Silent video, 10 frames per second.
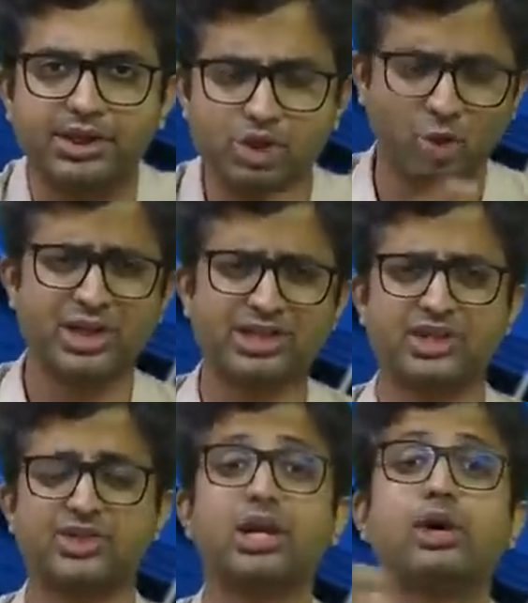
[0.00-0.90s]
So what is the
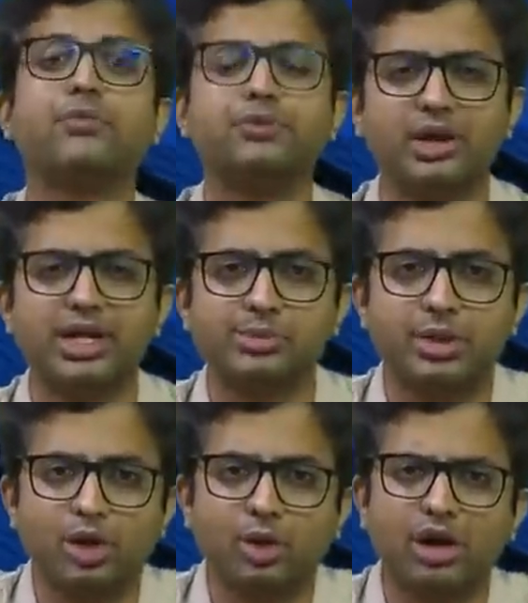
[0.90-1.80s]
agenda of today's
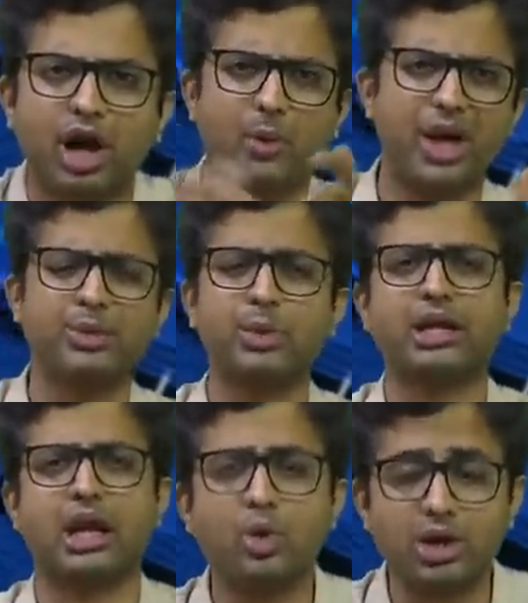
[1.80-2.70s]
video? A very quick
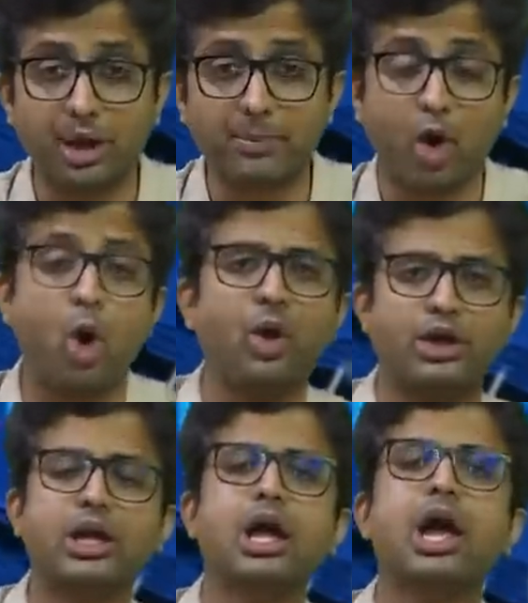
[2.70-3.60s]
roundup
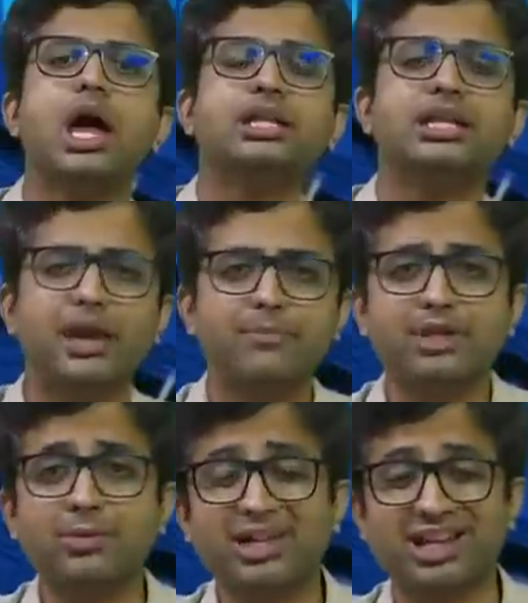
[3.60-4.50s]
on the
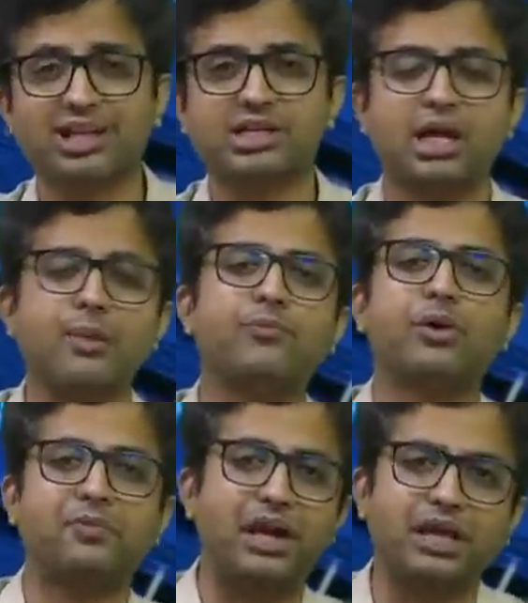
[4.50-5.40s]
MTP that has come for
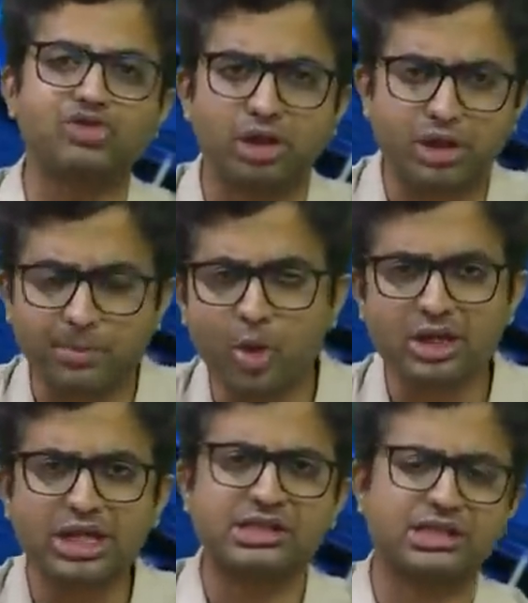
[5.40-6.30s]
financial
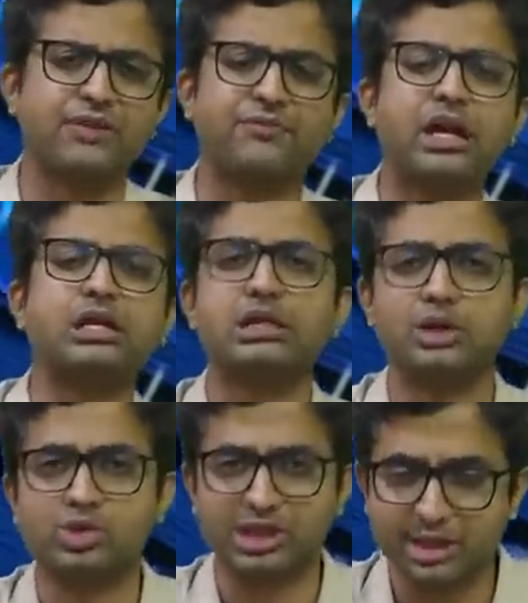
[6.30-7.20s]
reporting, CA final,
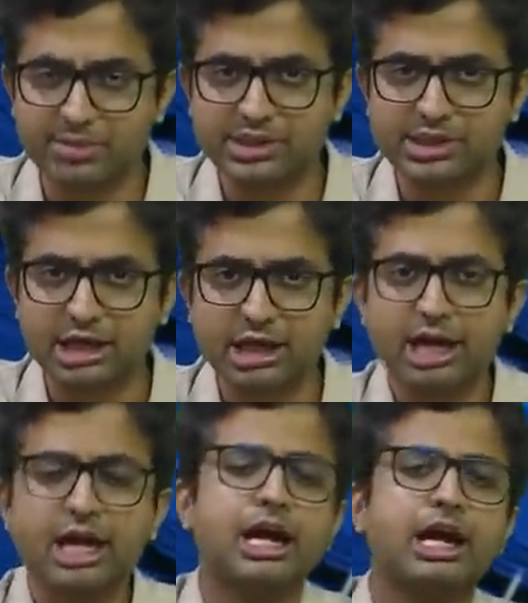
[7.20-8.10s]
new syllabus.
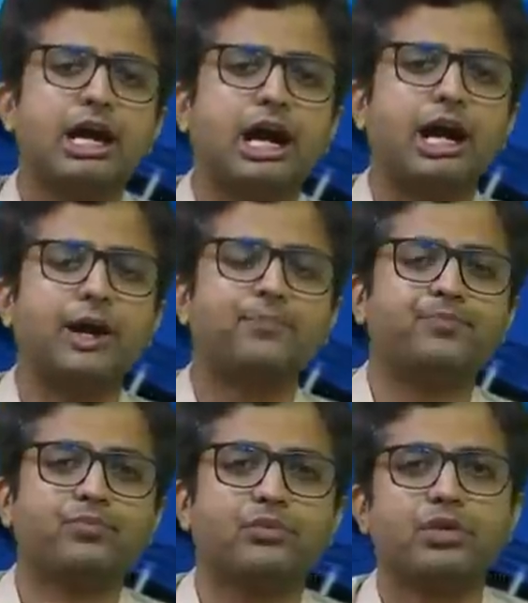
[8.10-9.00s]

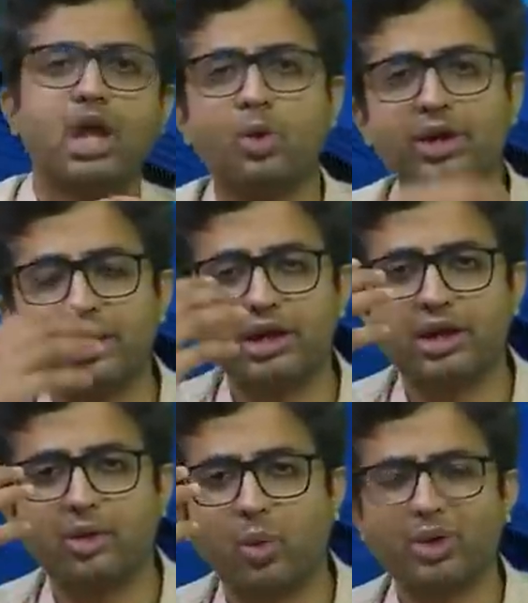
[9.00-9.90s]
Now,
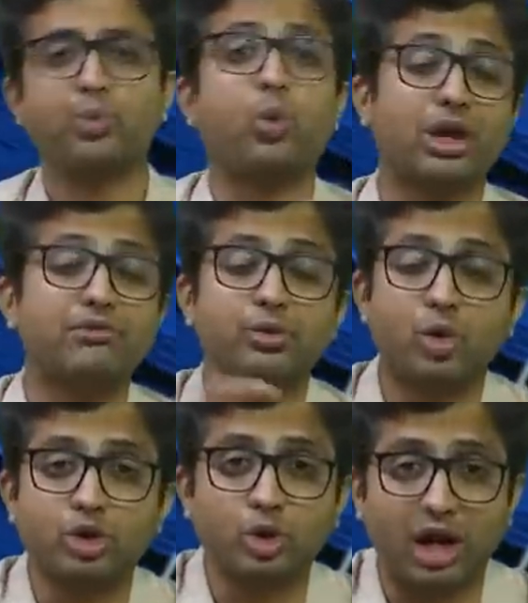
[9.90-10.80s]
what are we
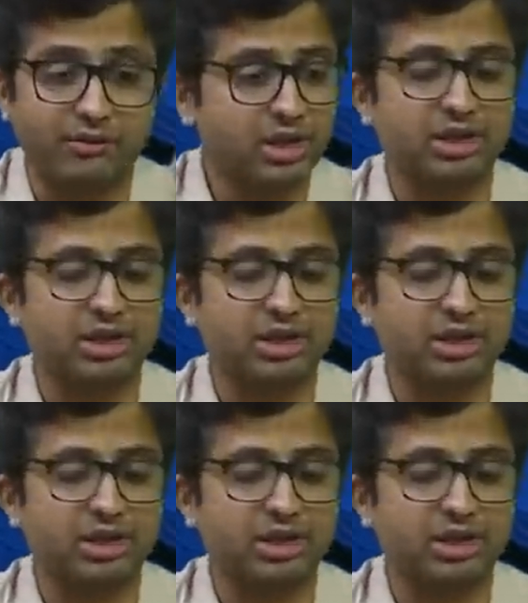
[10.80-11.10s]
going to cover?